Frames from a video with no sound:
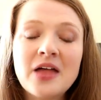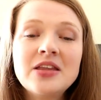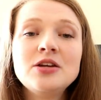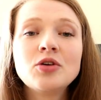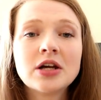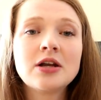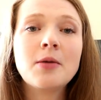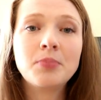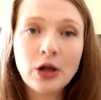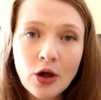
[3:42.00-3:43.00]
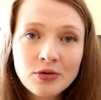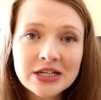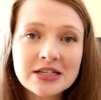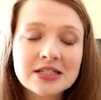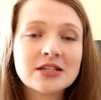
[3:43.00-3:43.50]
And then you can upload
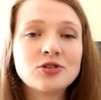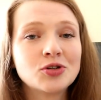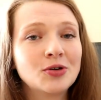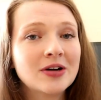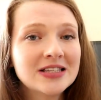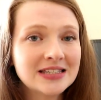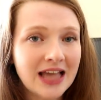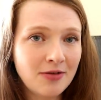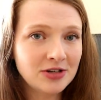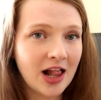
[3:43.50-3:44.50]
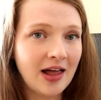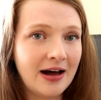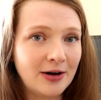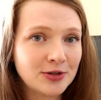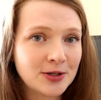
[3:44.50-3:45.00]
it to
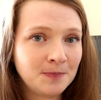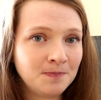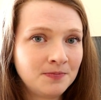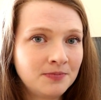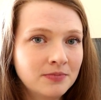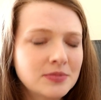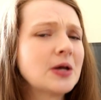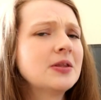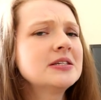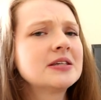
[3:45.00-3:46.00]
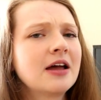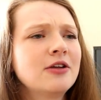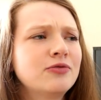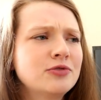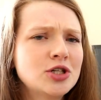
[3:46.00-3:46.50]
SoundCloud. So this is kind
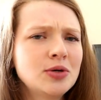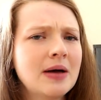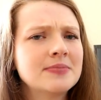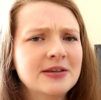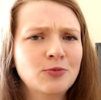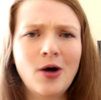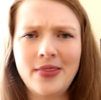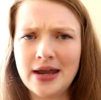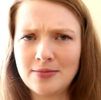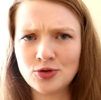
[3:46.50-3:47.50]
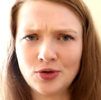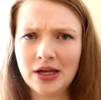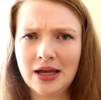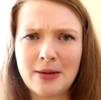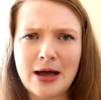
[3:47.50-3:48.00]
of two apps in one that I'm
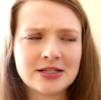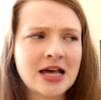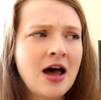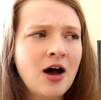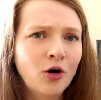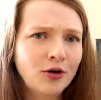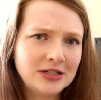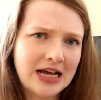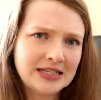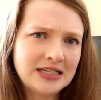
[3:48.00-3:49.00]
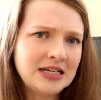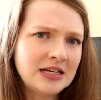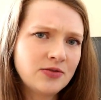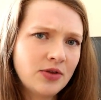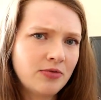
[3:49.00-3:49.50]
talking about. Audacity
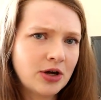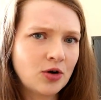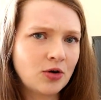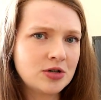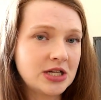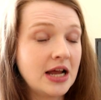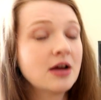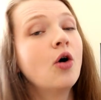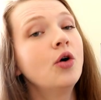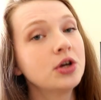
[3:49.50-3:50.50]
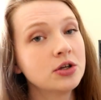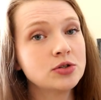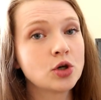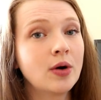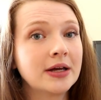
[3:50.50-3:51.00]
is for the recording, or you can
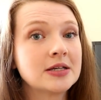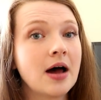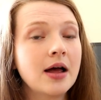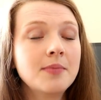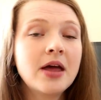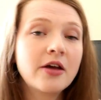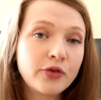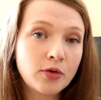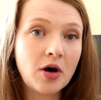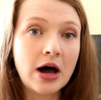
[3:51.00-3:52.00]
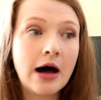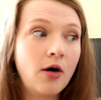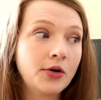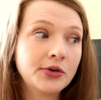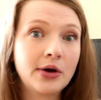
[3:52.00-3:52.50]
use QuickTime if you are
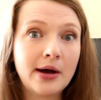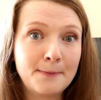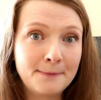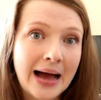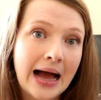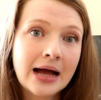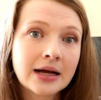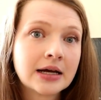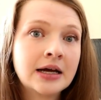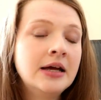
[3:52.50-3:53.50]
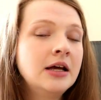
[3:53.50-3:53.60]
on a Mac.